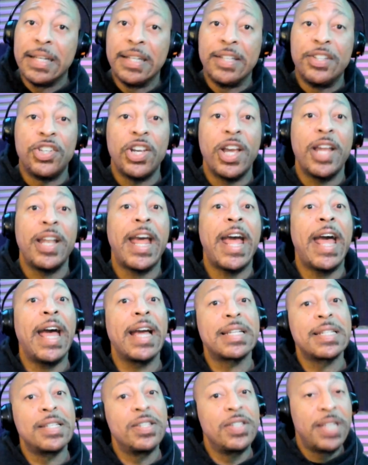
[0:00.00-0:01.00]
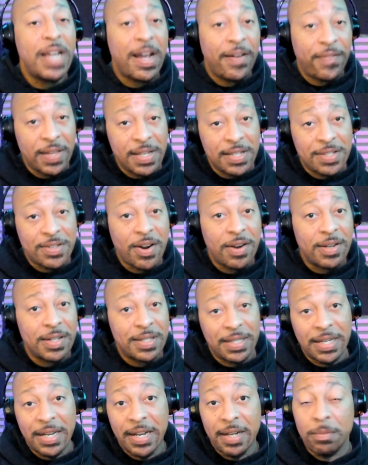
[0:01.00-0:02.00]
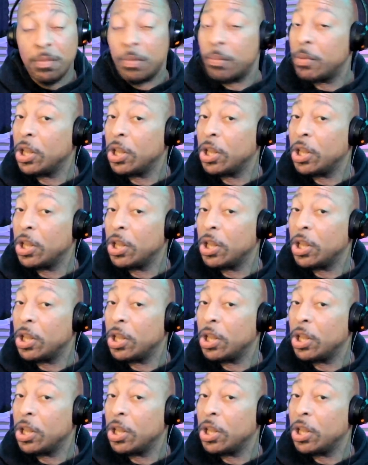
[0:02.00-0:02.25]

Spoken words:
Gen X has definitely started seeing,